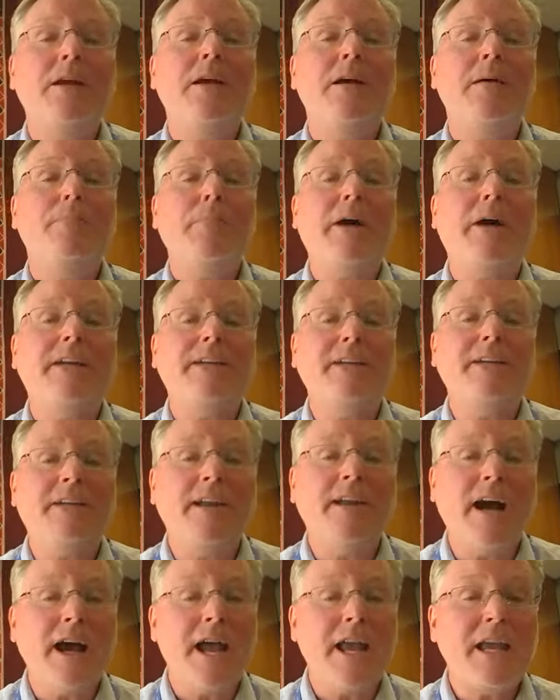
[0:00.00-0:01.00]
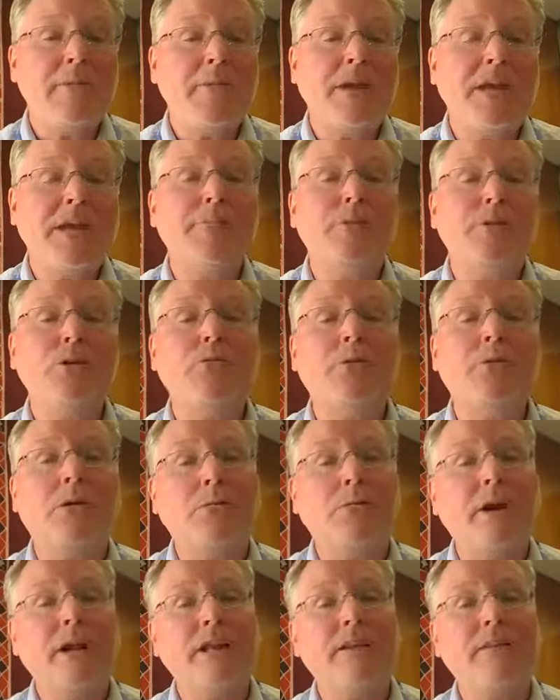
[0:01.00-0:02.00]
By denying people who are
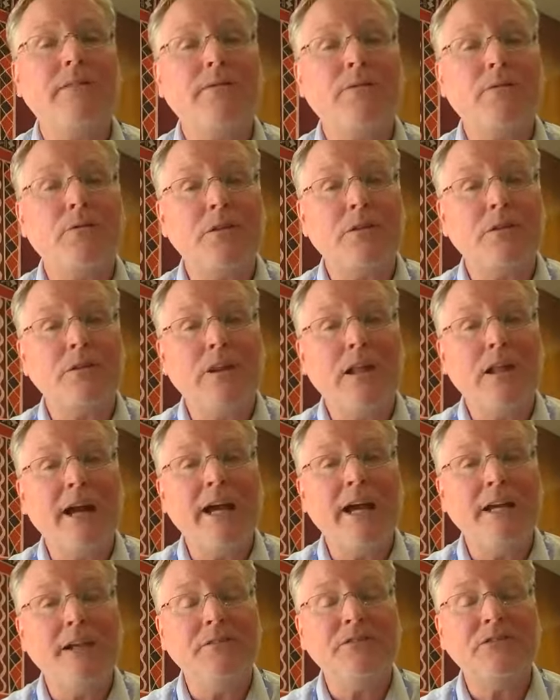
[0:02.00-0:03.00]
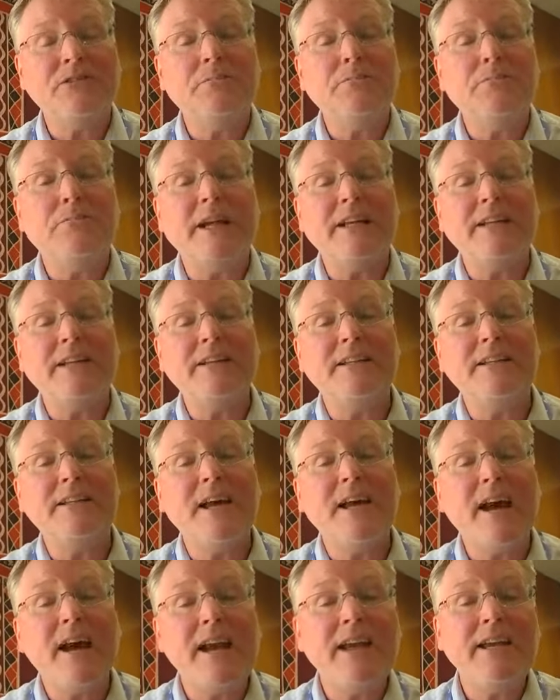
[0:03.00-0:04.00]
running for their lives, by
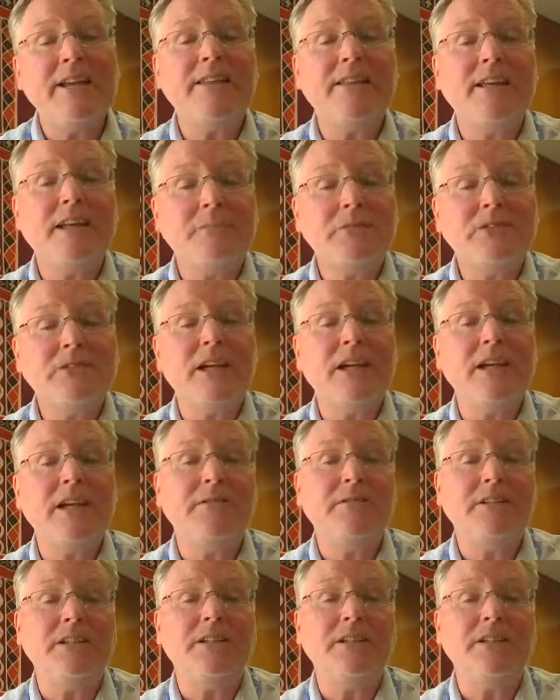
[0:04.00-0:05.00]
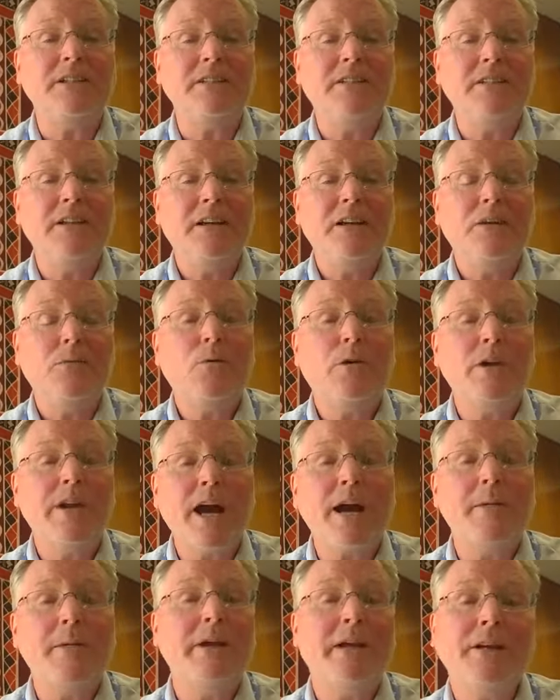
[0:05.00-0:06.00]
denying them safety, we're
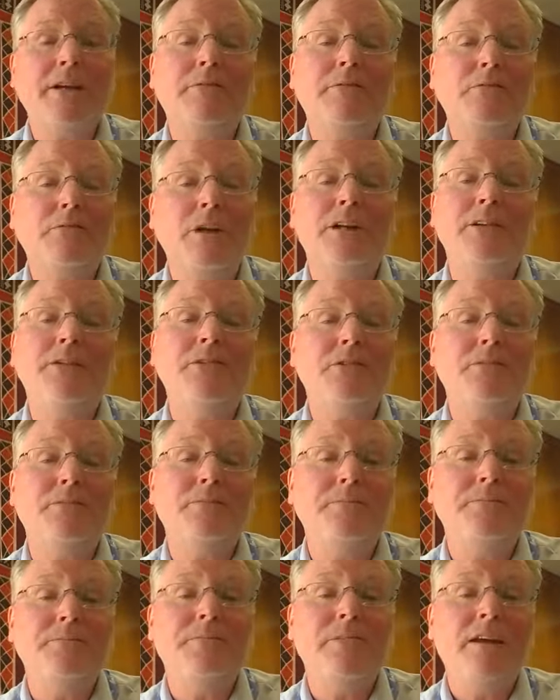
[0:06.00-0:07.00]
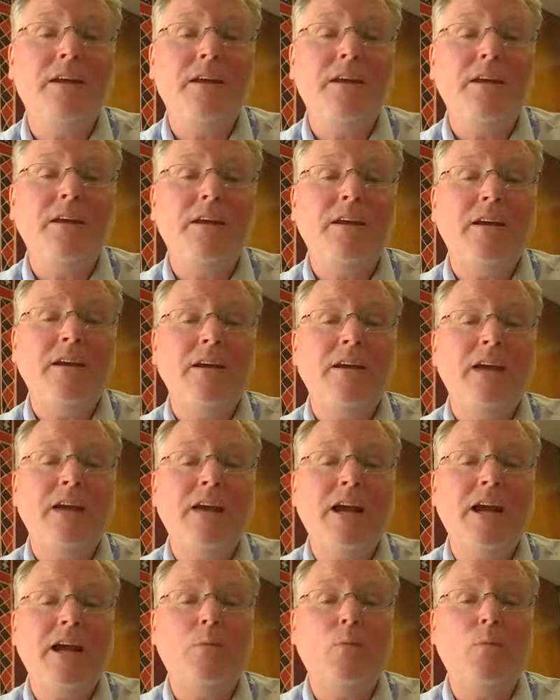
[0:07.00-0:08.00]
not making friends.
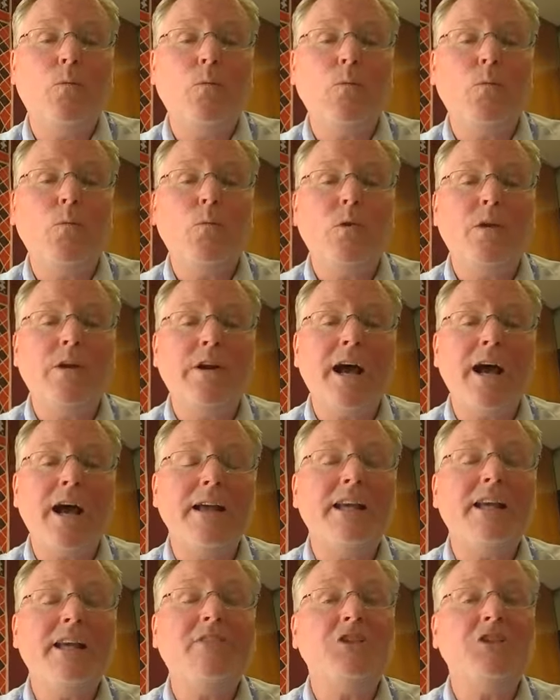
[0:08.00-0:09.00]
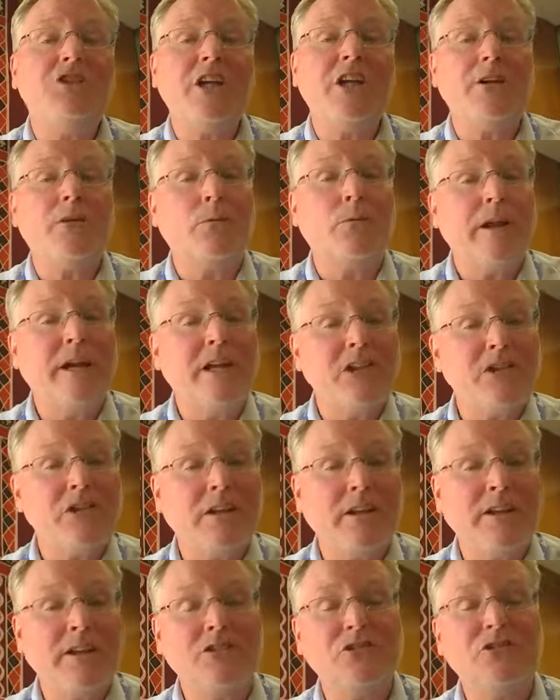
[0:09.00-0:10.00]
And we're not, even
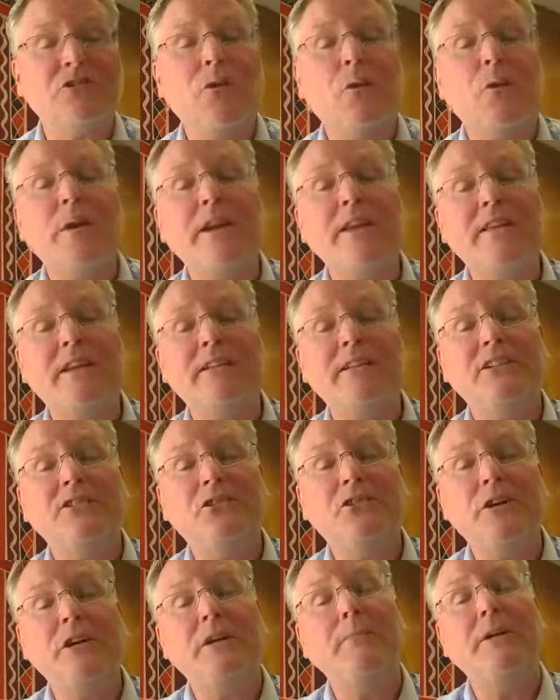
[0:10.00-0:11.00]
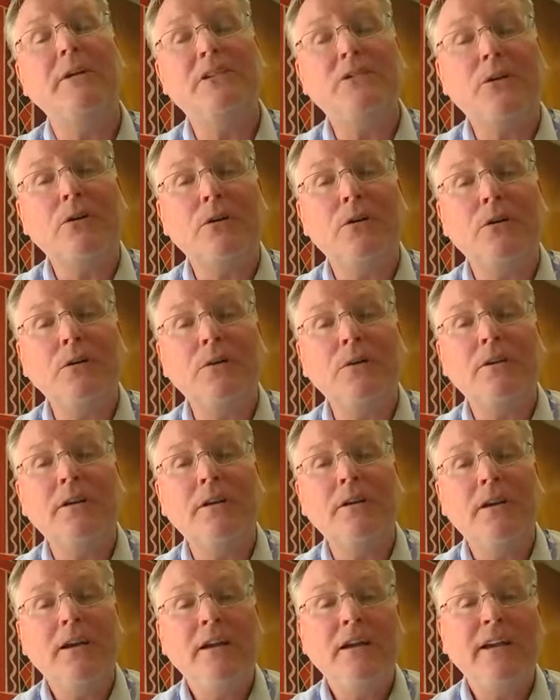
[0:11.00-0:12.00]
generationally, the story that is going to be told
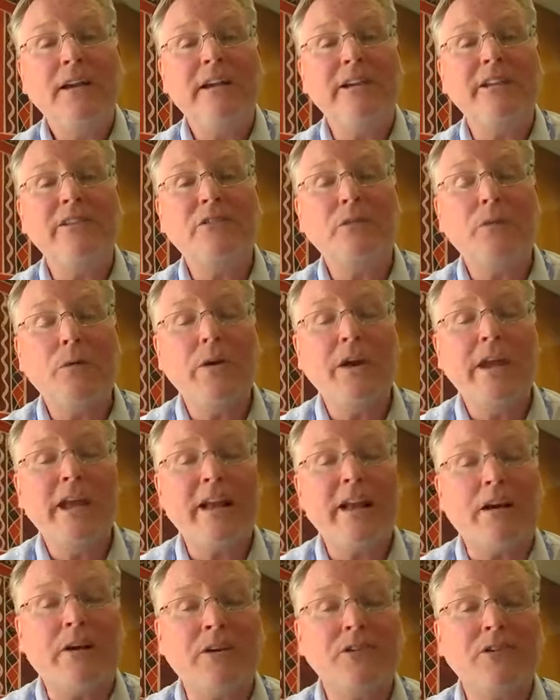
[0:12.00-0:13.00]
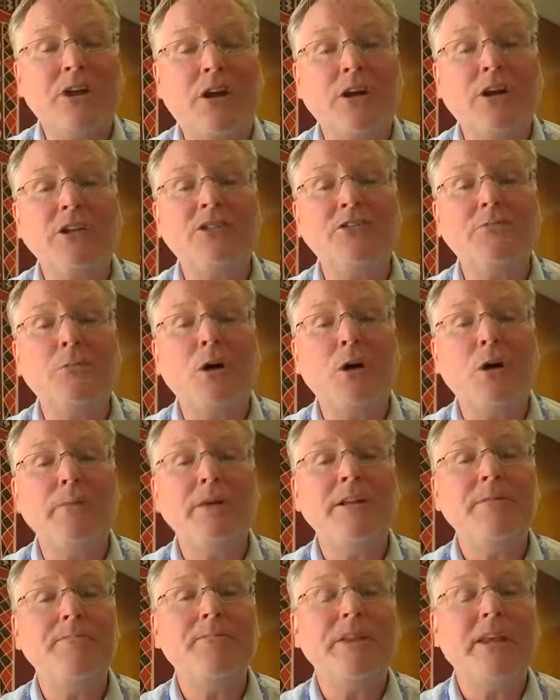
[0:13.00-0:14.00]
is at our darkest
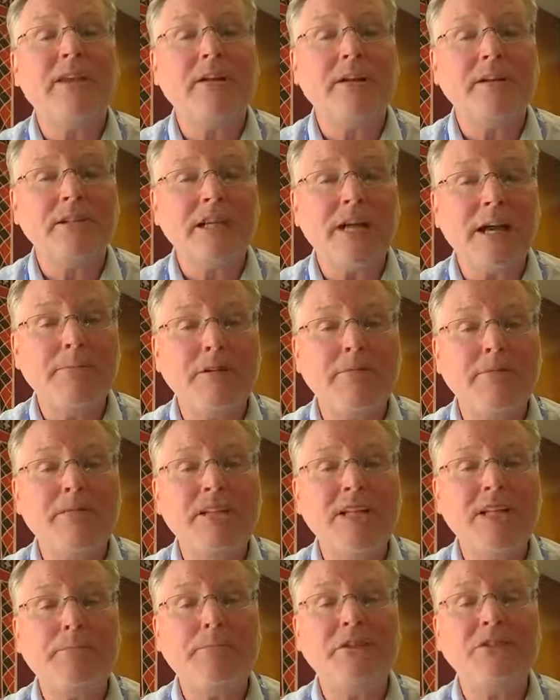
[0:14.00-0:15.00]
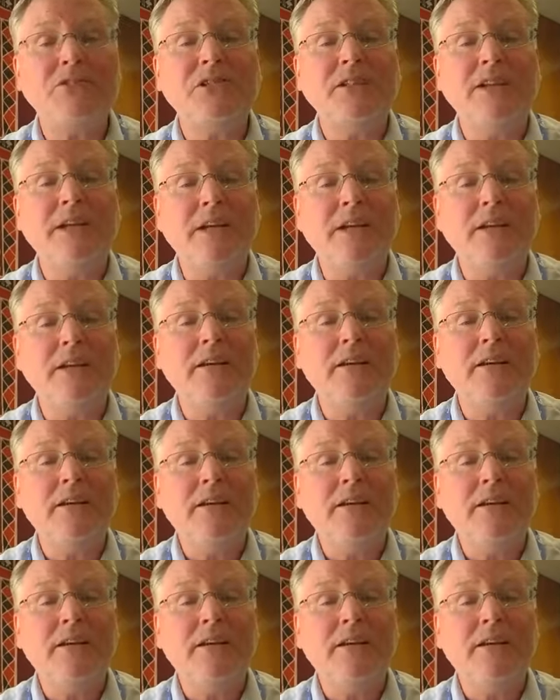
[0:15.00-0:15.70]
moment, in our time of deepest need,